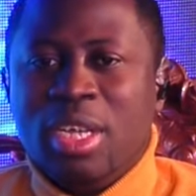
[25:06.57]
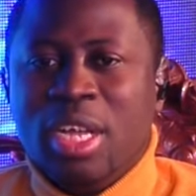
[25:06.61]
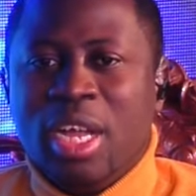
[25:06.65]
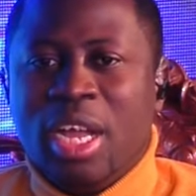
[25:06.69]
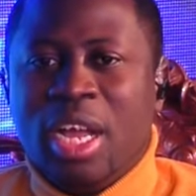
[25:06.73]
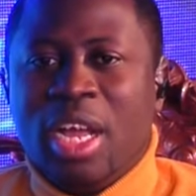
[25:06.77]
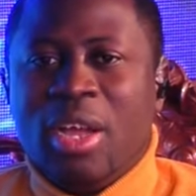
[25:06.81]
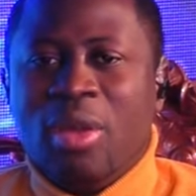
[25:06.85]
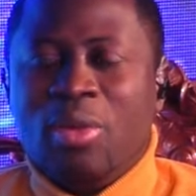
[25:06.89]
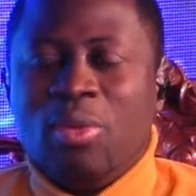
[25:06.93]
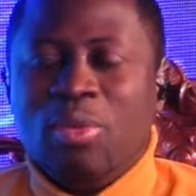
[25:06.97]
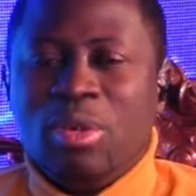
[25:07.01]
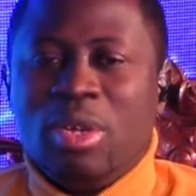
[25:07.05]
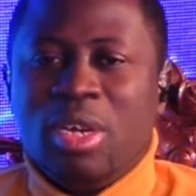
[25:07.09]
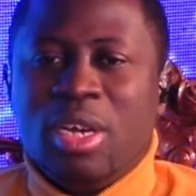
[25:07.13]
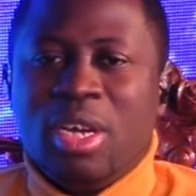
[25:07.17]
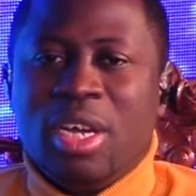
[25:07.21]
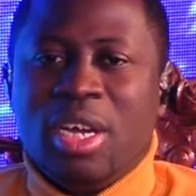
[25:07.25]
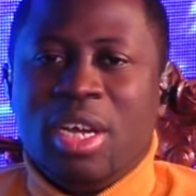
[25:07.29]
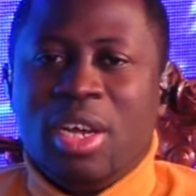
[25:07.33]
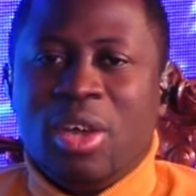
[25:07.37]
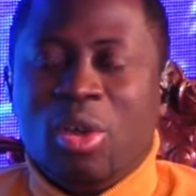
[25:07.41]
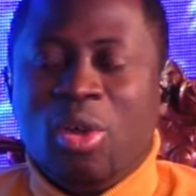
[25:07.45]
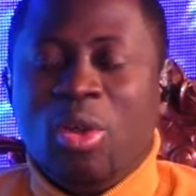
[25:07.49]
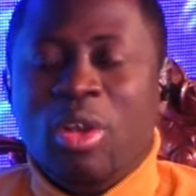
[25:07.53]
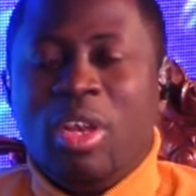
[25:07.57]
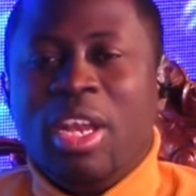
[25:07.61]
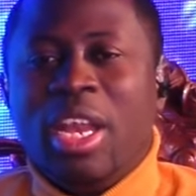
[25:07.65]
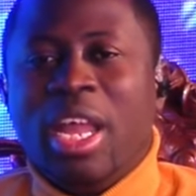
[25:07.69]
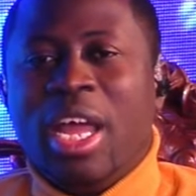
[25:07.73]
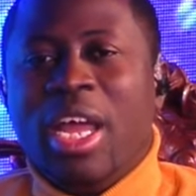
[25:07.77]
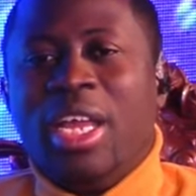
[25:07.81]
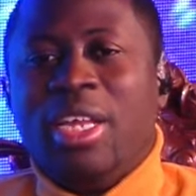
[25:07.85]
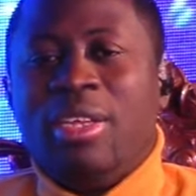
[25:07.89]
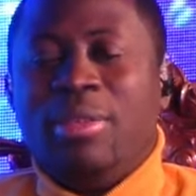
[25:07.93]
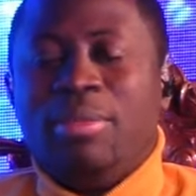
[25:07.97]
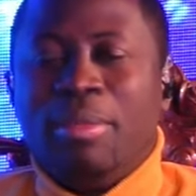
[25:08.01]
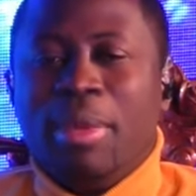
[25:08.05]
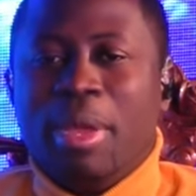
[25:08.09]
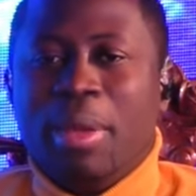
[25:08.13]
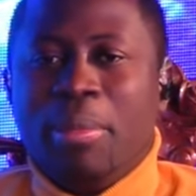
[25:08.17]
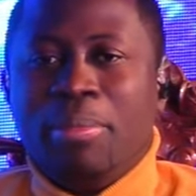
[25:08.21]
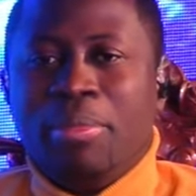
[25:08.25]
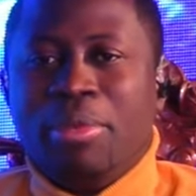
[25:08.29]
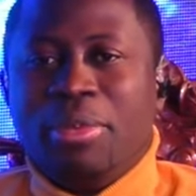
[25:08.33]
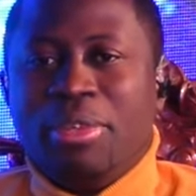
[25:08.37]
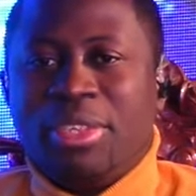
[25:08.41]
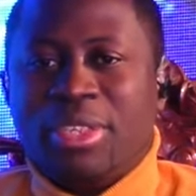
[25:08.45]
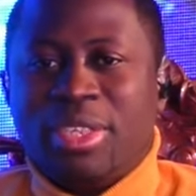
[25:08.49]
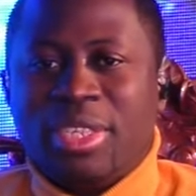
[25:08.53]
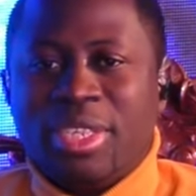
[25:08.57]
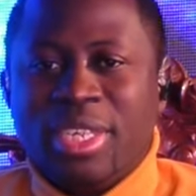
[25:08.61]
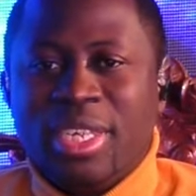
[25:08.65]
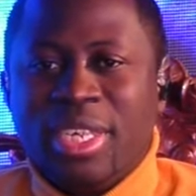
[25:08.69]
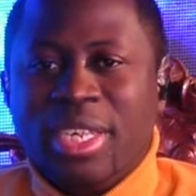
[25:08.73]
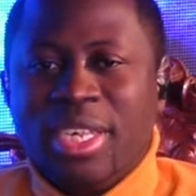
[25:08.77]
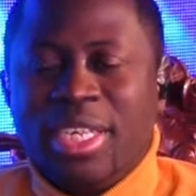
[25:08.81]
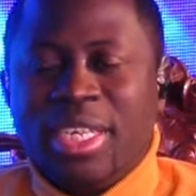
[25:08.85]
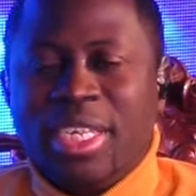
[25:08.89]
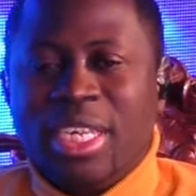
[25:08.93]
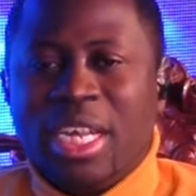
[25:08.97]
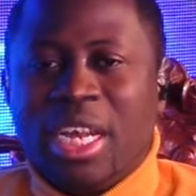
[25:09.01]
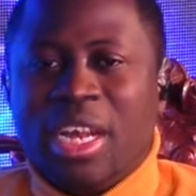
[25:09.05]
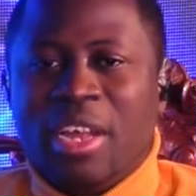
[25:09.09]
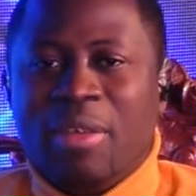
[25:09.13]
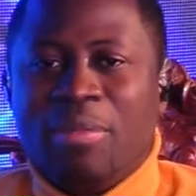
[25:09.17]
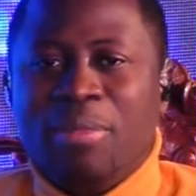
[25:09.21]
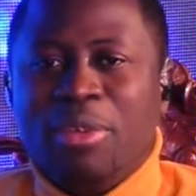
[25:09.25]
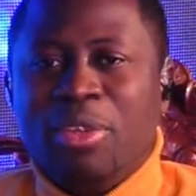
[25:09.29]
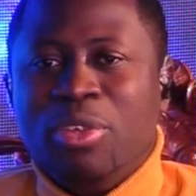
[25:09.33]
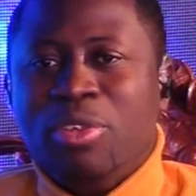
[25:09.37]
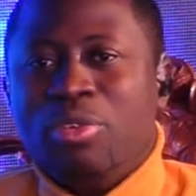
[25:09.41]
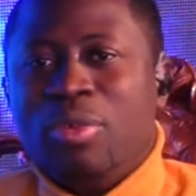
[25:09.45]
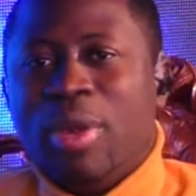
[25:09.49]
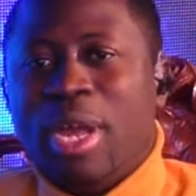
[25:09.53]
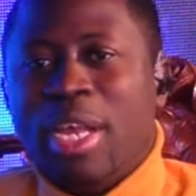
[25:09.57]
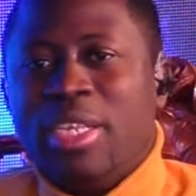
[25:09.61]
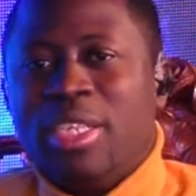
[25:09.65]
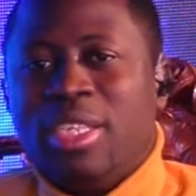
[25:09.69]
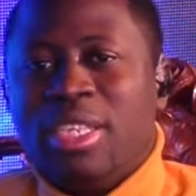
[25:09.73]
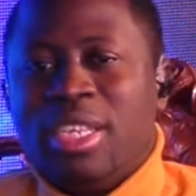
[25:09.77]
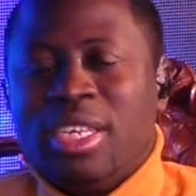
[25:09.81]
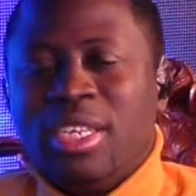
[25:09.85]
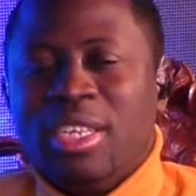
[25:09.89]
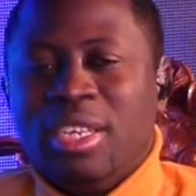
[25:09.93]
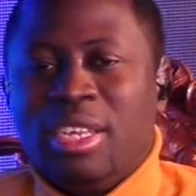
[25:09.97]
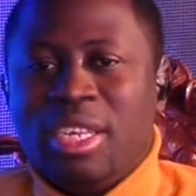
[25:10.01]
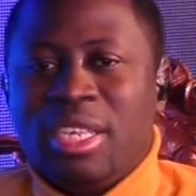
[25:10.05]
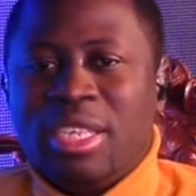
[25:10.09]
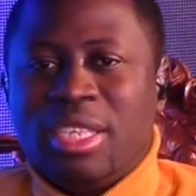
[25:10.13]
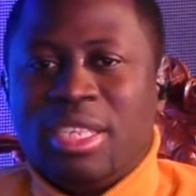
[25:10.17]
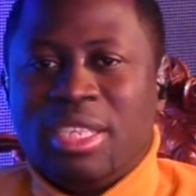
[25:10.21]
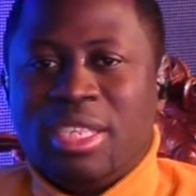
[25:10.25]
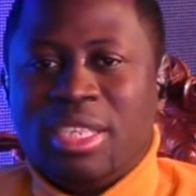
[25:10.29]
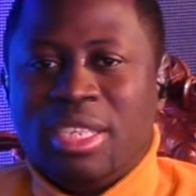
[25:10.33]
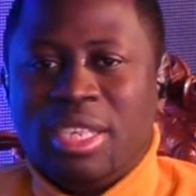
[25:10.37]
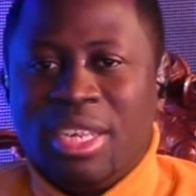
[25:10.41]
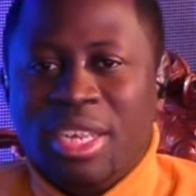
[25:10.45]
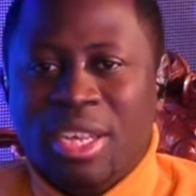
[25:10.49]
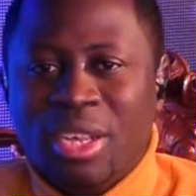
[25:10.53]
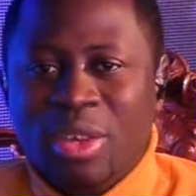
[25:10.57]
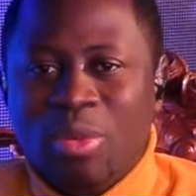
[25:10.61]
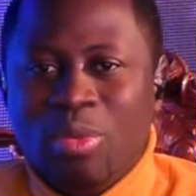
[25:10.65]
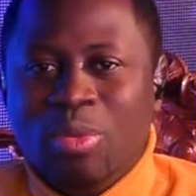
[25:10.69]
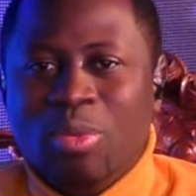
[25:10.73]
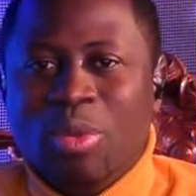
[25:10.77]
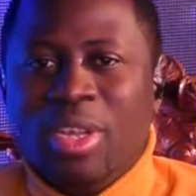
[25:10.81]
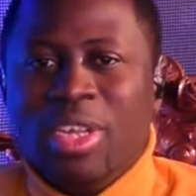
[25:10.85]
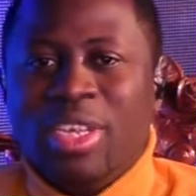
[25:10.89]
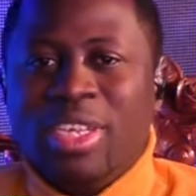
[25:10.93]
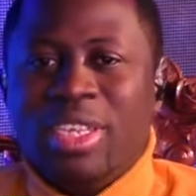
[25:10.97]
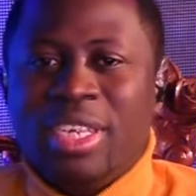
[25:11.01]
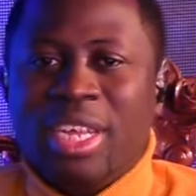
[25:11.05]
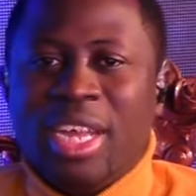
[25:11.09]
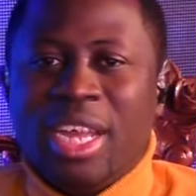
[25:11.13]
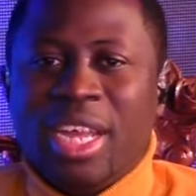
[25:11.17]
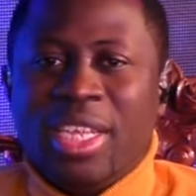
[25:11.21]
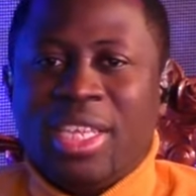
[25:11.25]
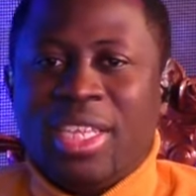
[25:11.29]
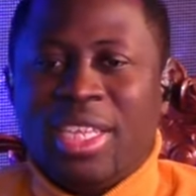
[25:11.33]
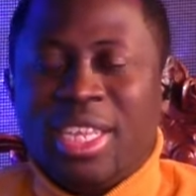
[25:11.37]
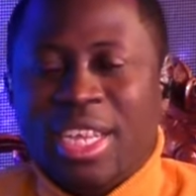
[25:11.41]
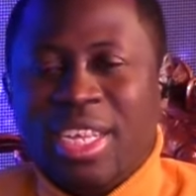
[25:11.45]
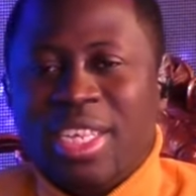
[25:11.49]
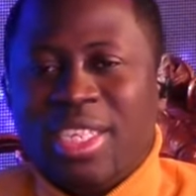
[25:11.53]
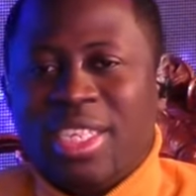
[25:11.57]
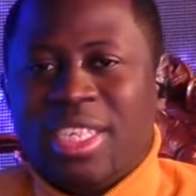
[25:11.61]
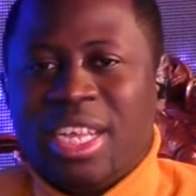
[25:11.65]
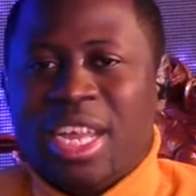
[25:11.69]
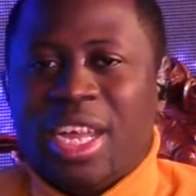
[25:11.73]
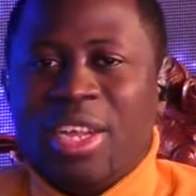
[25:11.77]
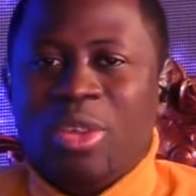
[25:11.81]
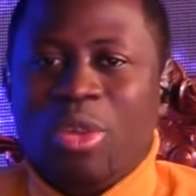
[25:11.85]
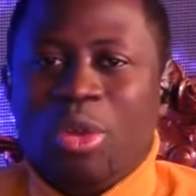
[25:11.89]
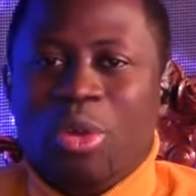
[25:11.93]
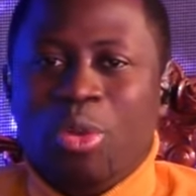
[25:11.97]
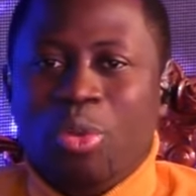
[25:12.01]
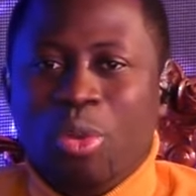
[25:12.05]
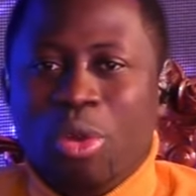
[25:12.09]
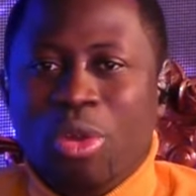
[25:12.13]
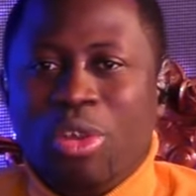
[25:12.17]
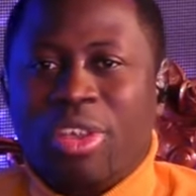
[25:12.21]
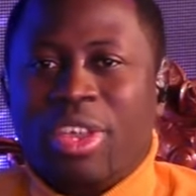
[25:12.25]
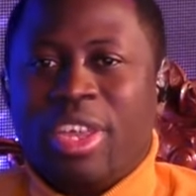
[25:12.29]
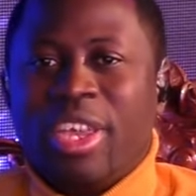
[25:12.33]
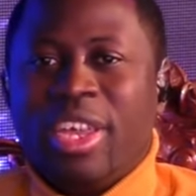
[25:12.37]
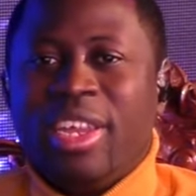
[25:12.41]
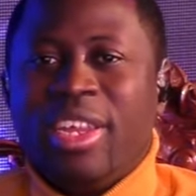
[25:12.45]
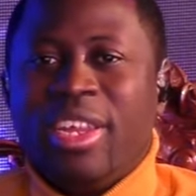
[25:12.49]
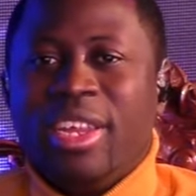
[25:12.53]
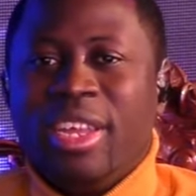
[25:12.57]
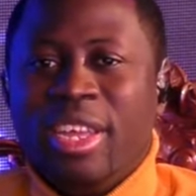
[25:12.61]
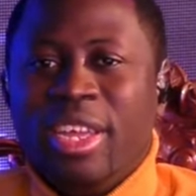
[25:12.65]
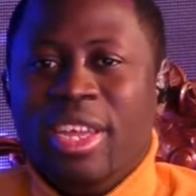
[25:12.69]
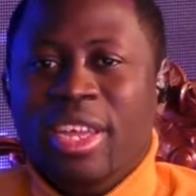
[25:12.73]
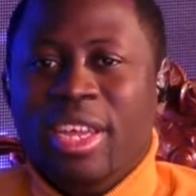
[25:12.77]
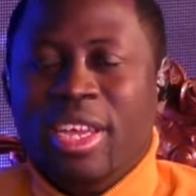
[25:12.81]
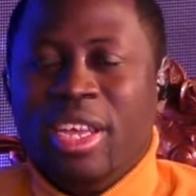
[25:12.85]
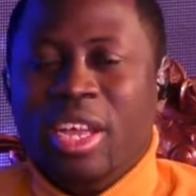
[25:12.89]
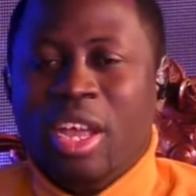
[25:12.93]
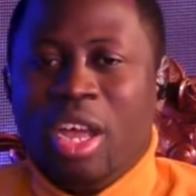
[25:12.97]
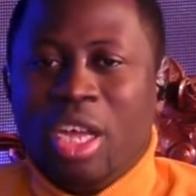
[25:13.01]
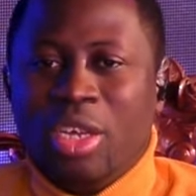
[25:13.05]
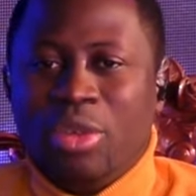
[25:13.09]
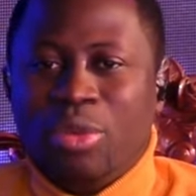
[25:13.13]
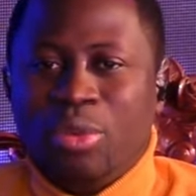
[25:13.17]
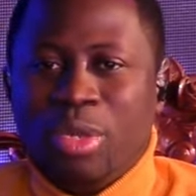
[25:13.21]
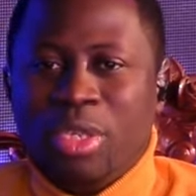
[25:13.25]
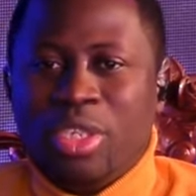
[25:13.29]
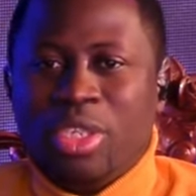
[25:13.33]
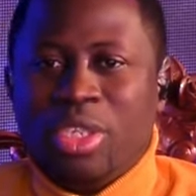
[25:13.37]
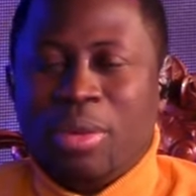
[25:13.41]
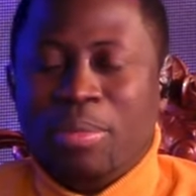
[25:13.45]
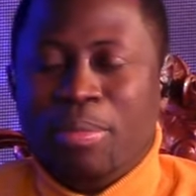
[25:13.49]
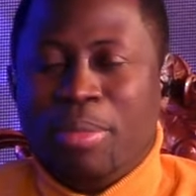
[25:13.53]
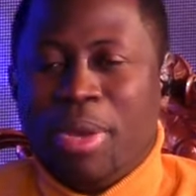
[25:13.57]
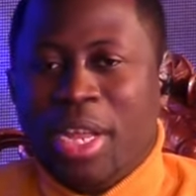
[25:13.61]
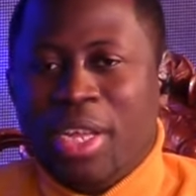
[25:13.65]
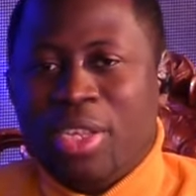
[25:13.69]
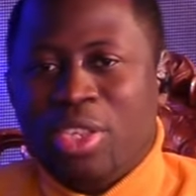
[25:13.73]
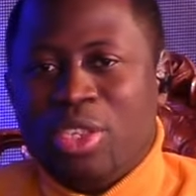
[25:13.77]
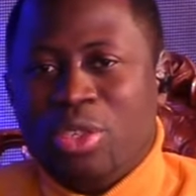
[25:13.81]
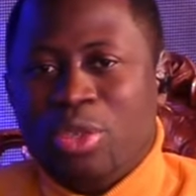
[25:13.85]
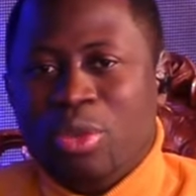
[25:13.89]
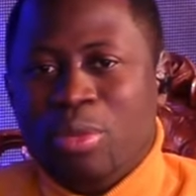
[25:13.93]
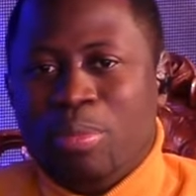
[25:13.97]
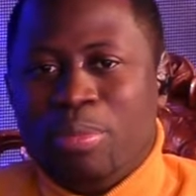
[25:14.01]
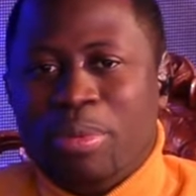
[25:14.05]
online members that have been writing us when things are not working. God richly bless you.